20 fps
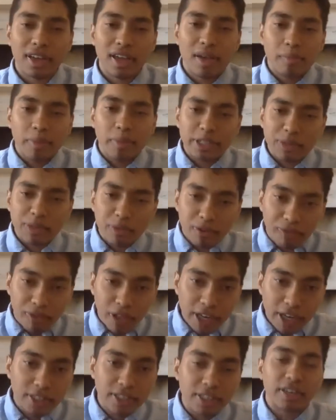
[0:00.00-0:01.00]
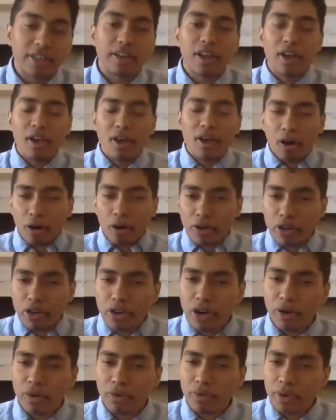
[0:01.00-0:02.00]
Because in reflection, our
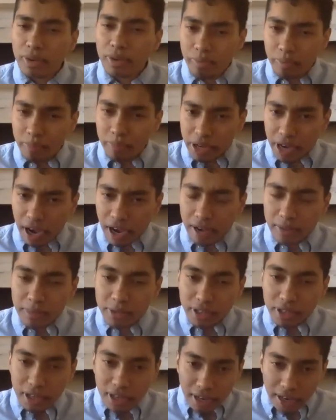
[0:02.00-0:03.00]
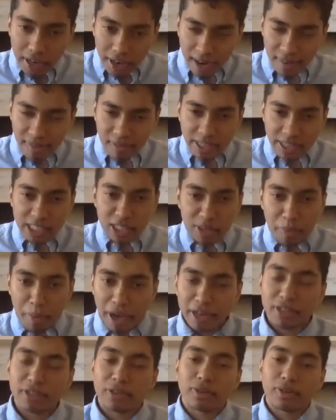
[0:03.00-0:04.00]
ego becomes kind of
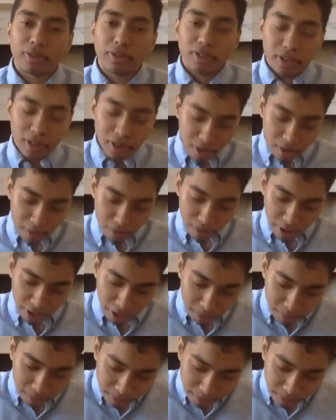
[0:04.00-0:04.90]
dismantled, right?